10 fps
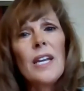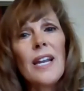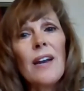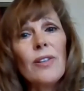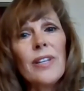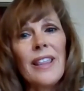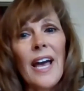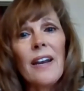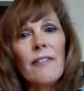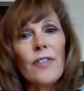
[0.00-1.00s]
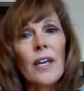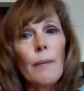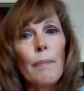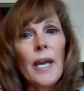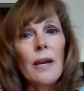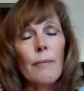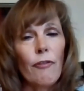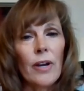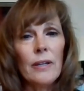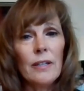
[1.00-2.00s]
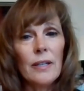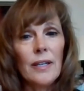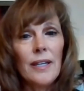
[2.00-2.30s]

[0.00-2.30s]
Not only that, if they got paid up front,